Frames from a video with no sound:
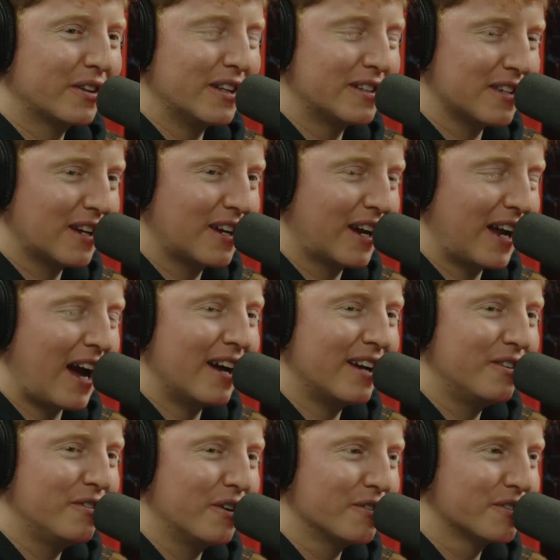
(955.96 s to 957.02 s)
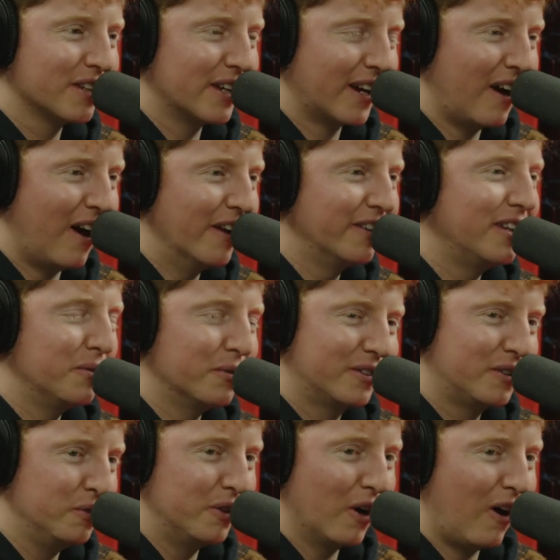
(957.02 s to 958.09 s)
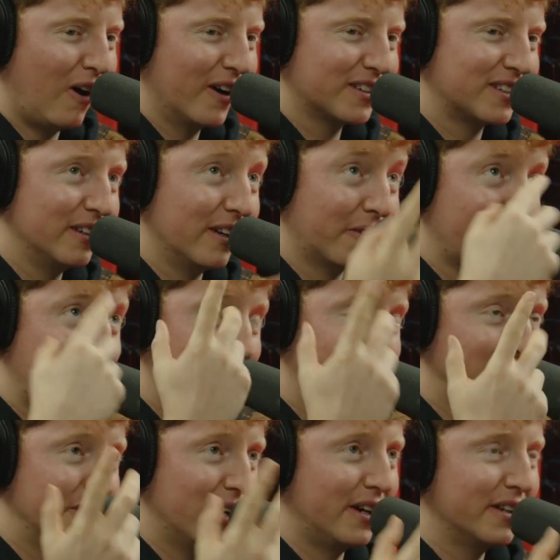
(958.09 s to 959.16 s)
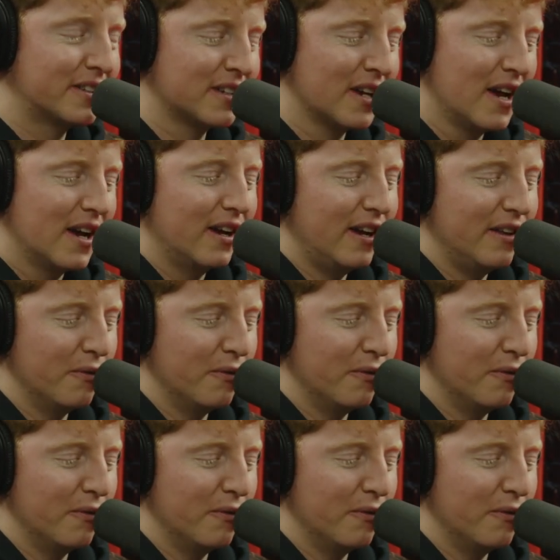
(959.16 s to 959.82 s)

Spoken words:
it's like a guy who goes like hunting with two dogs. He like raccoon hunts, and